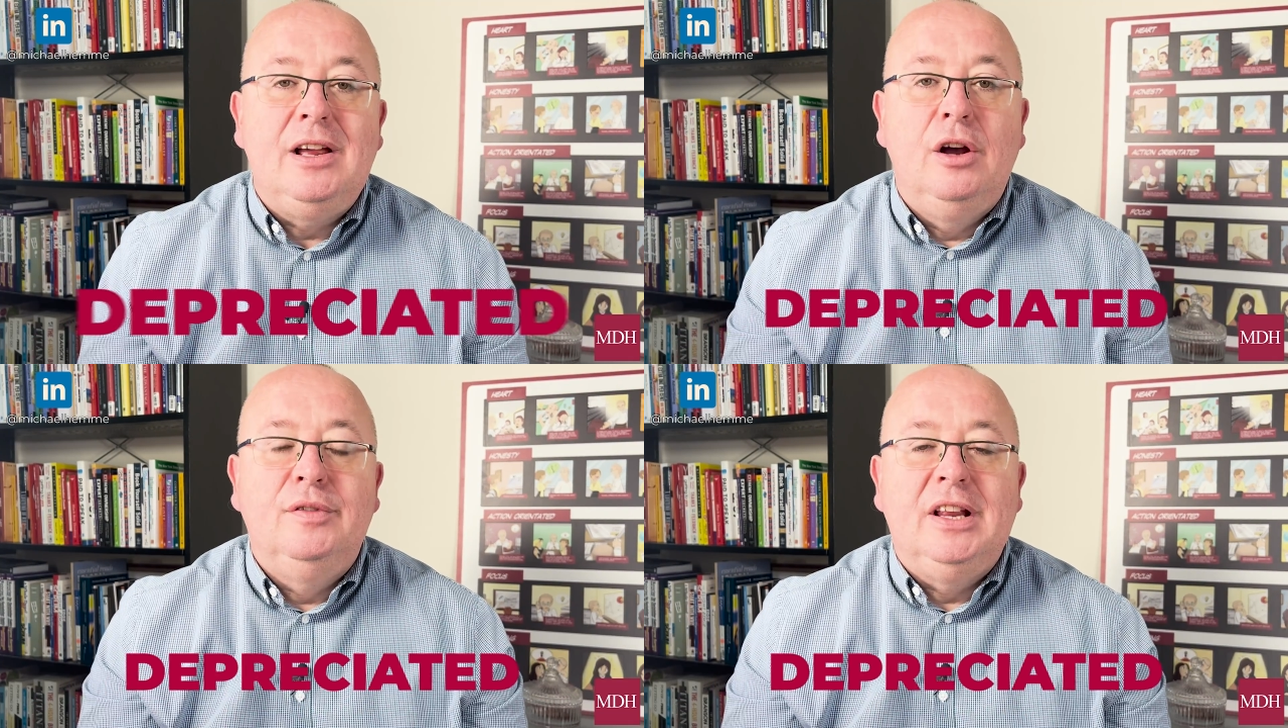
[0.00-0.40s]

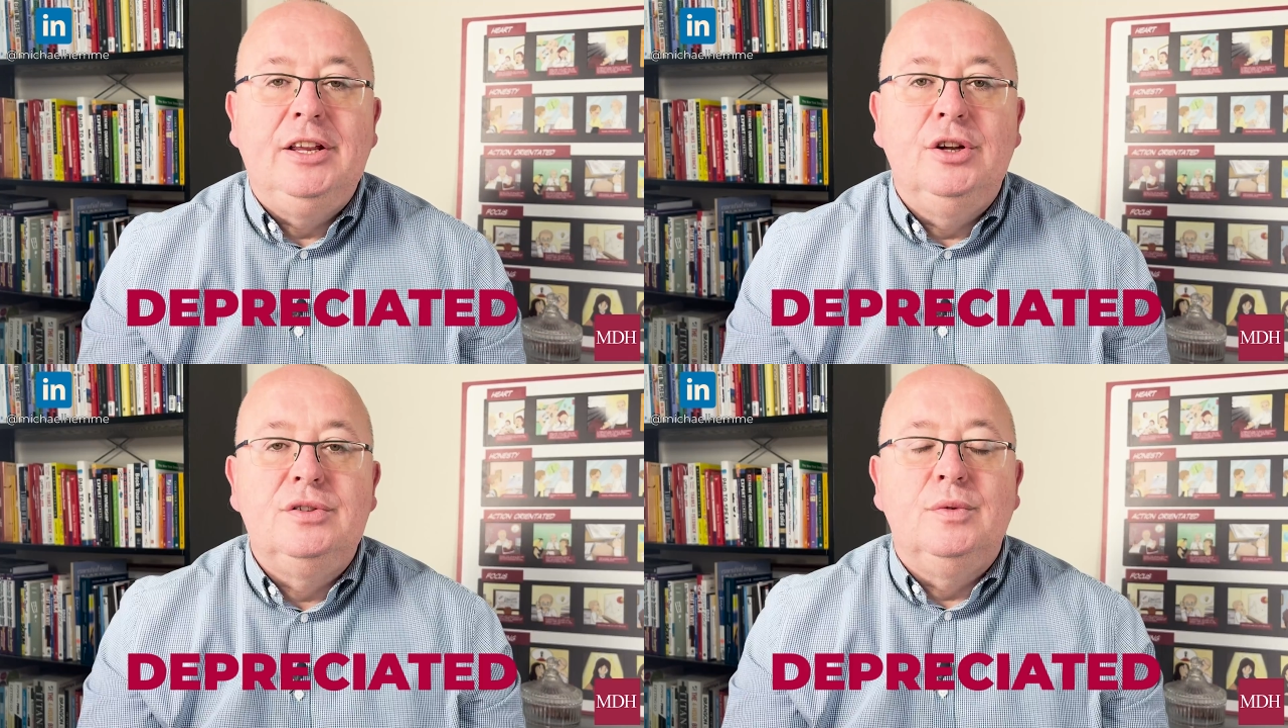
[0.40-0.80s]
over their
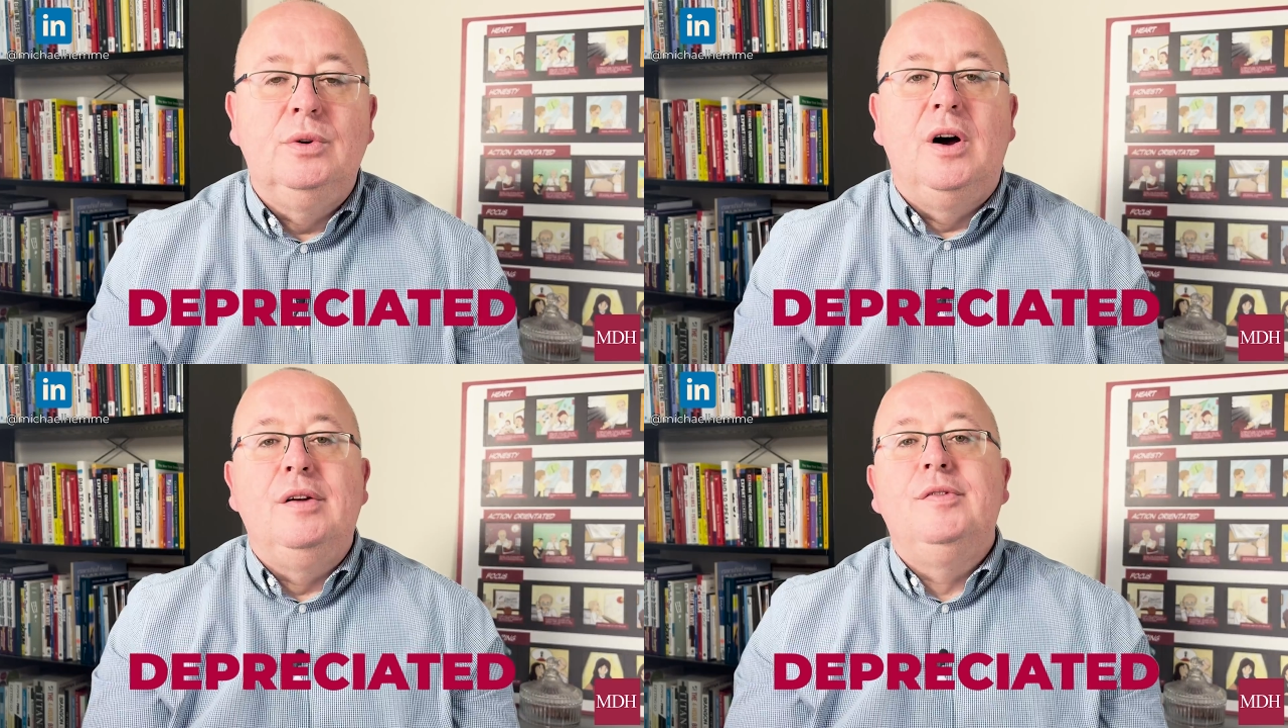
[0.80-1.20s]
useful
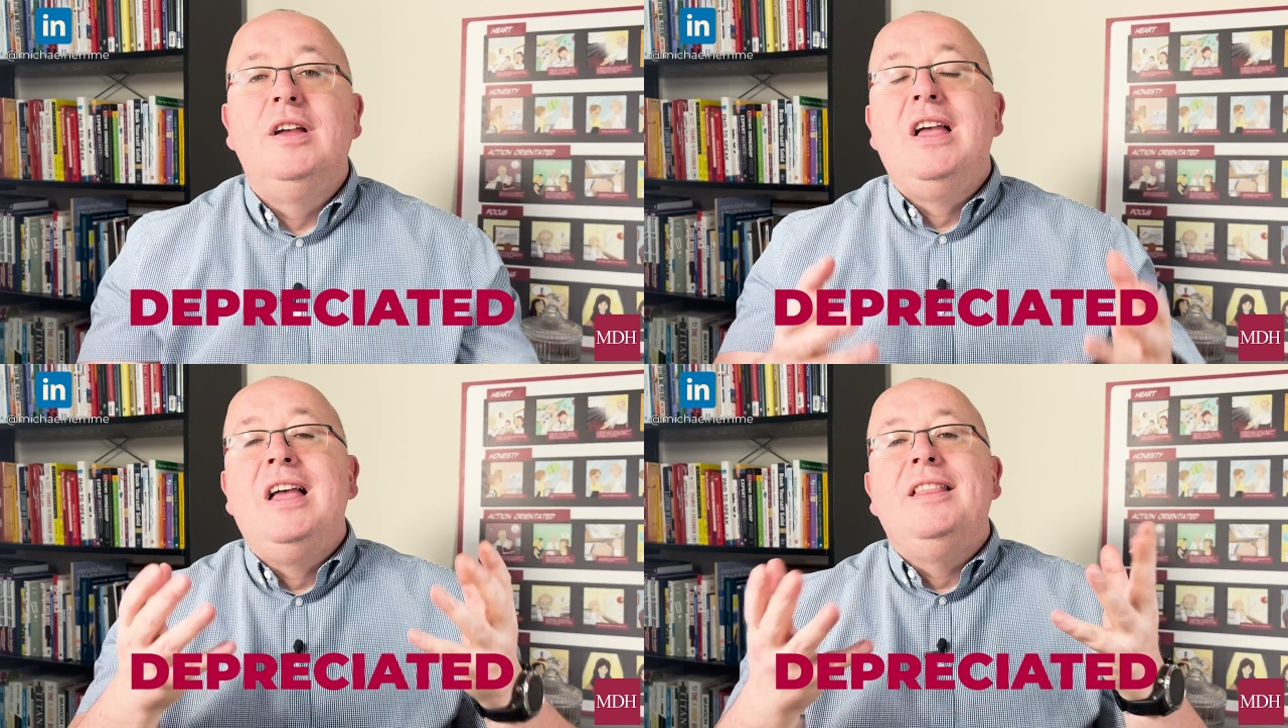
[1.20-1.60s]
life.
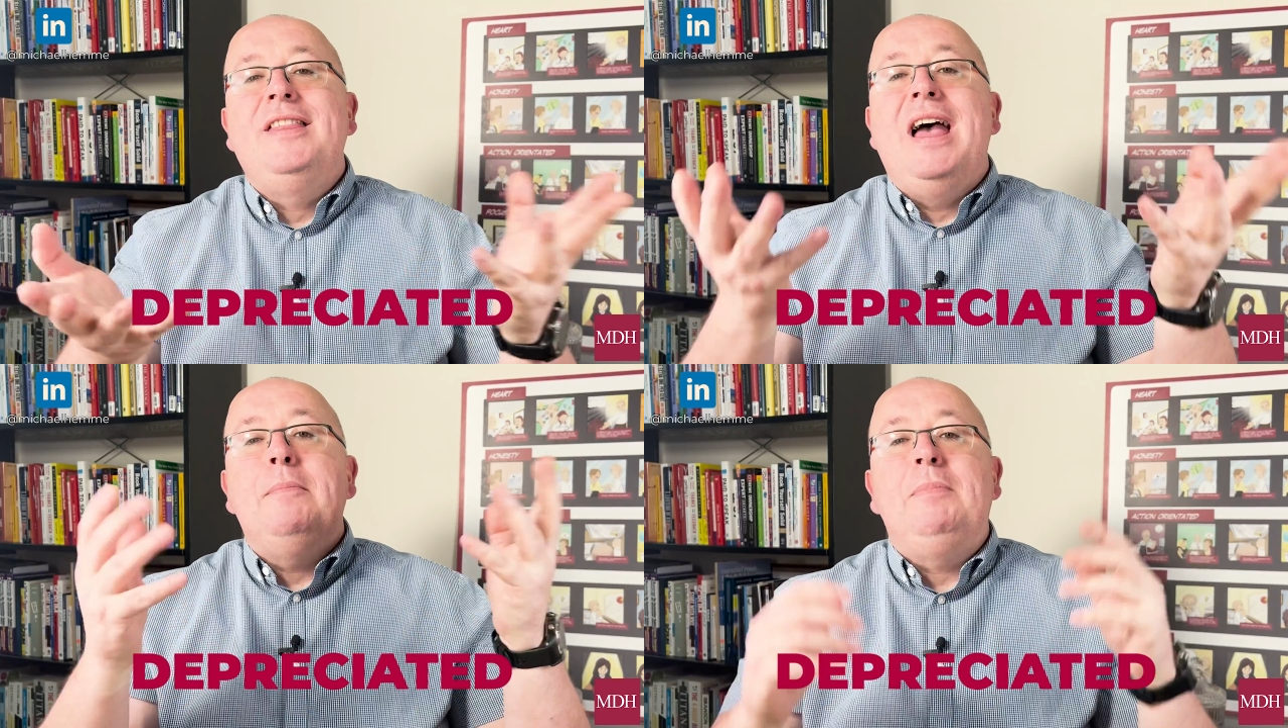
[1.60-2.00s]

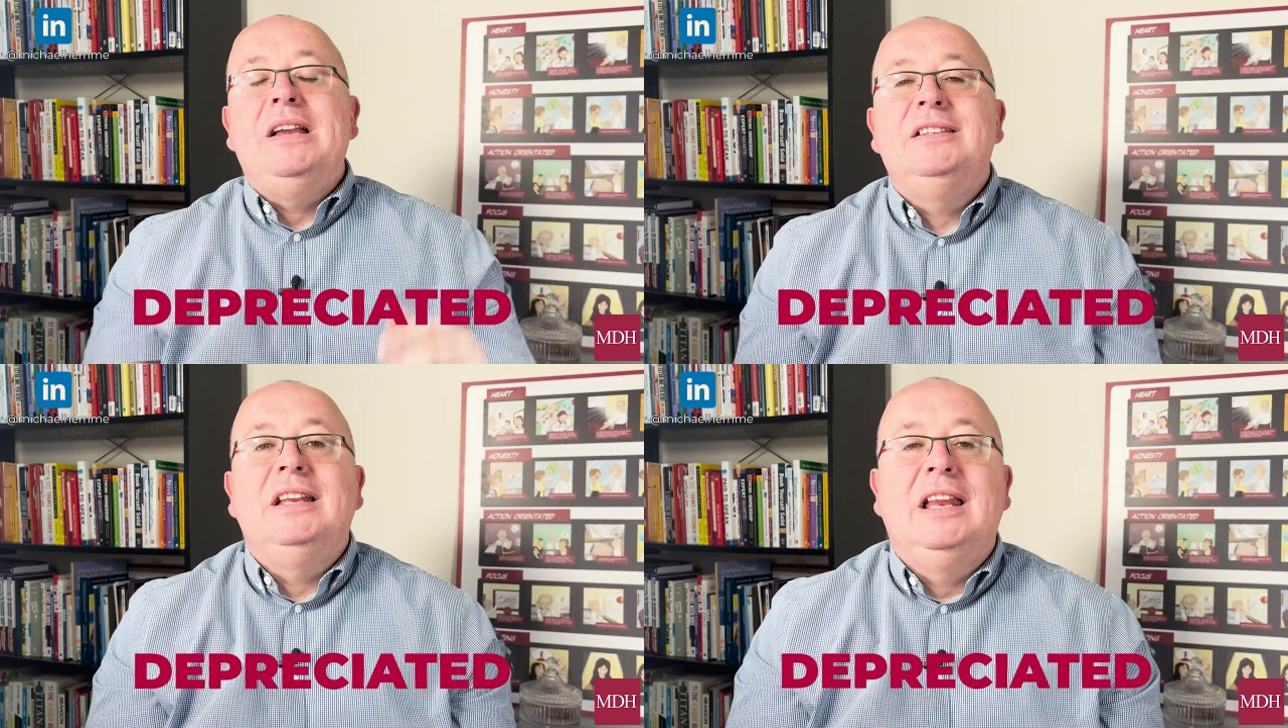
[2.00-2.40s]
That
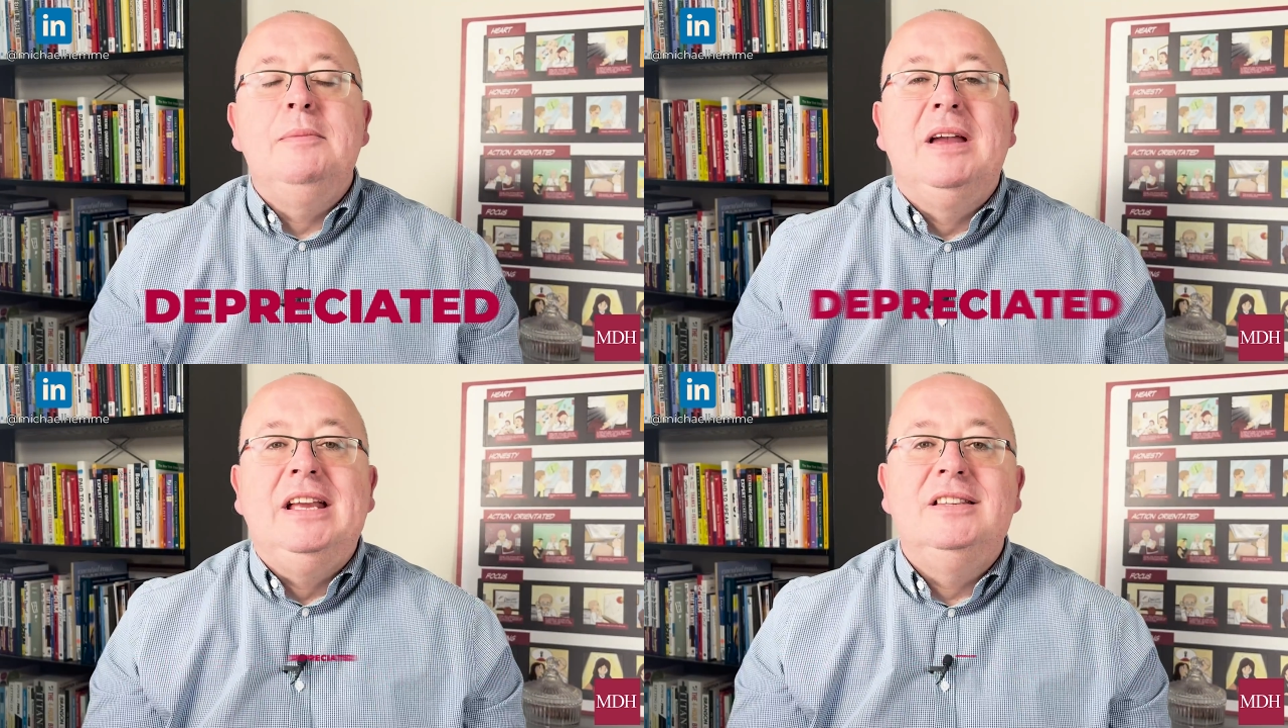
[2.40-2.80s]
basically
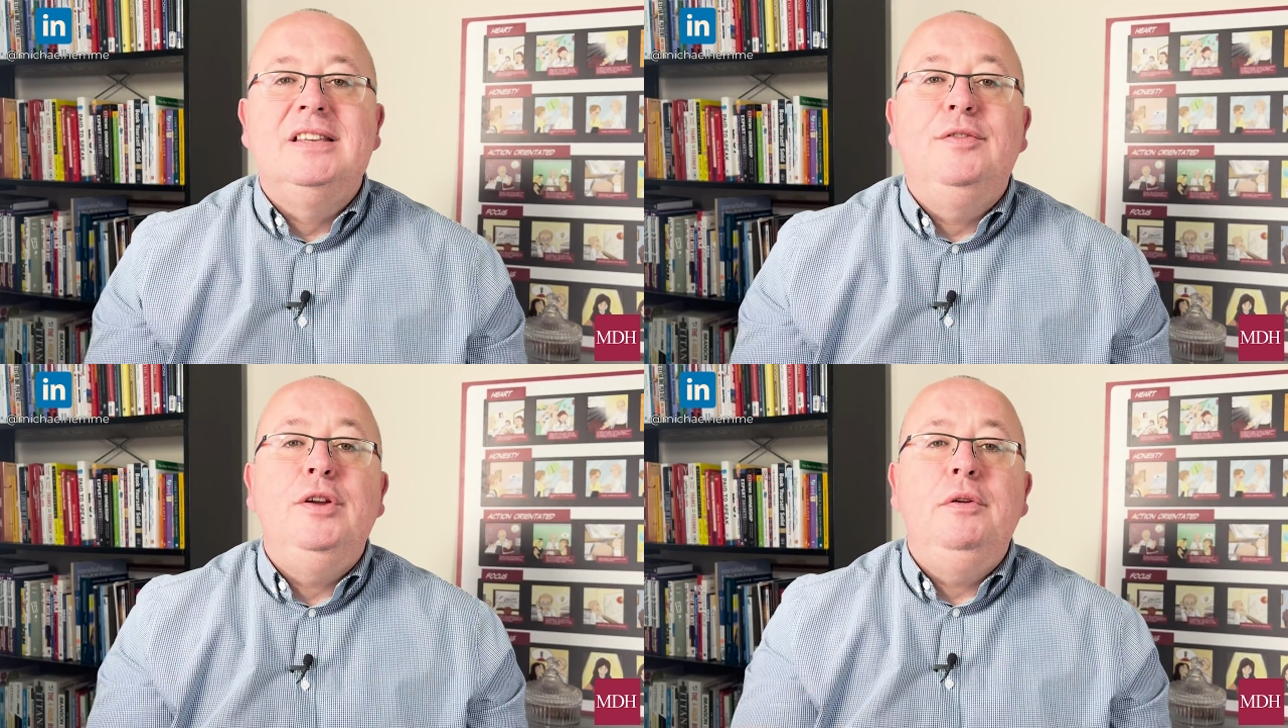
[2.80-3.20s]
means if you